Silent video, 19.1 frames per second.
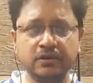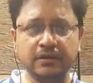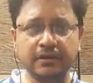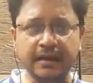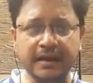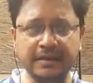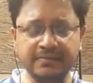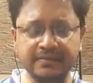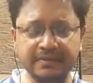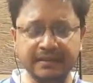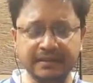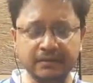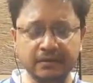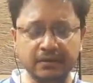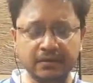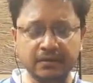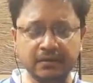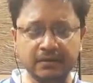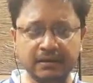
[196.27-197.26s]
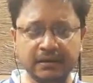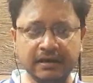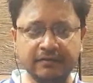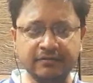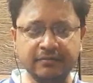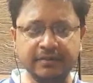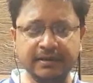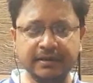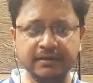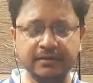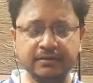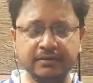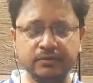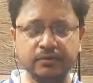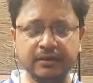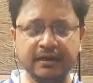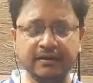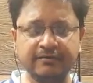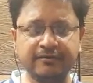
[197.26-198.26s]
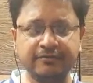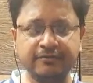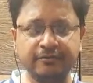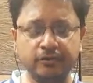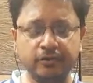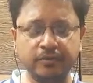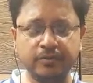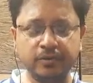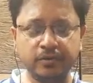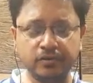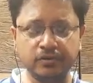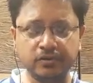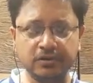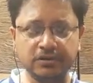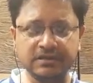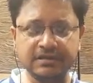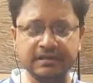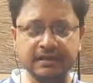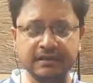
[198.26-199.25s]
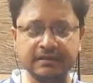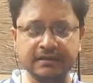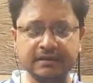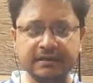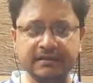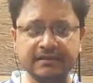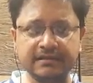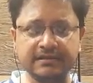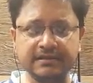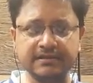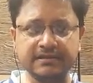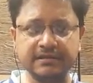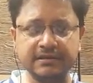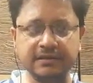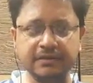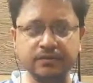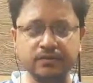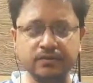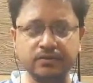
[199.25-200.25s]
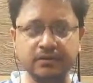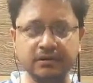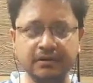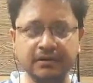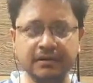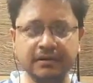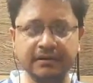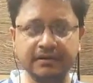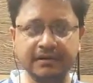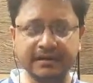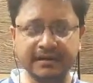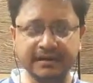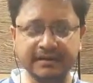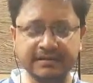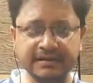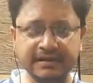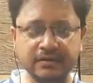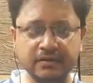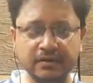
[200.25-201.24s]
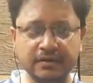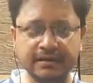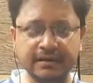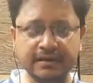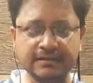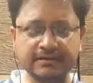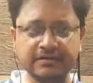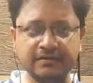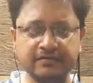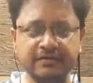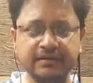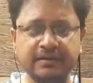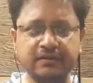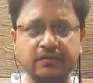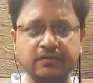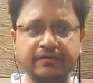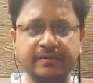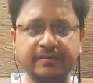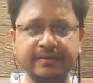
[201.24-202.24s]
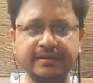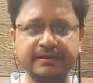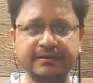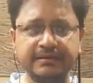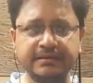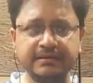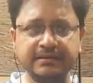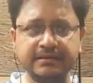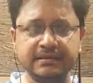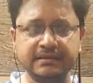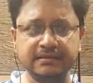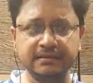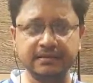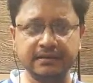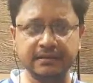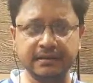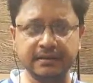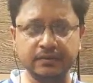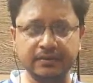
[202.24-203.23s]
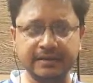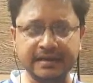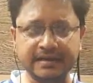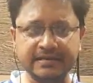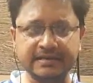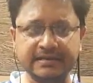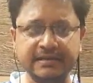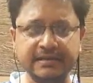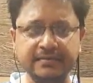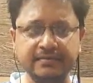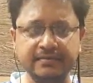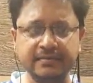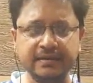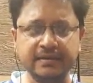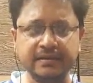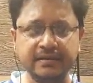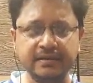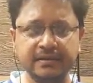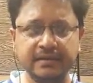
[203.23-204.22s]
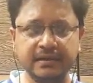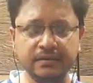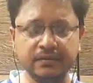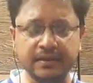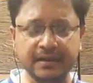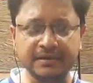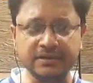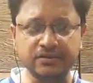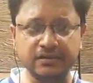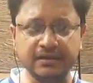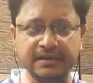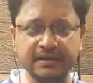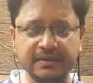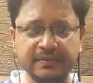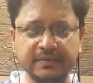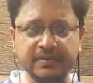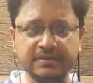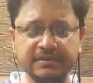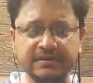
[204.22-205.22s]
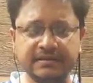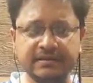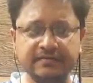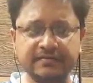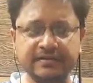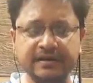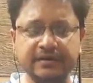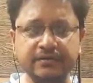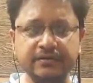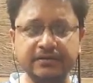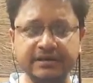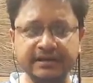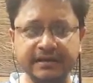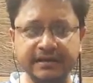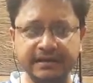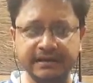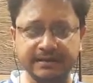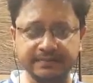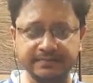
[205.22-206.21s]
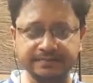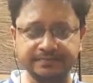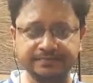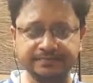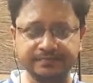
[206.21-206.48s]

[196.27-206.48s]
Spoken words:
Help the government to have 4 protocols done. That is, you trace the contacts of the COVID patients, you test them, you isolate the positives, and you treat them.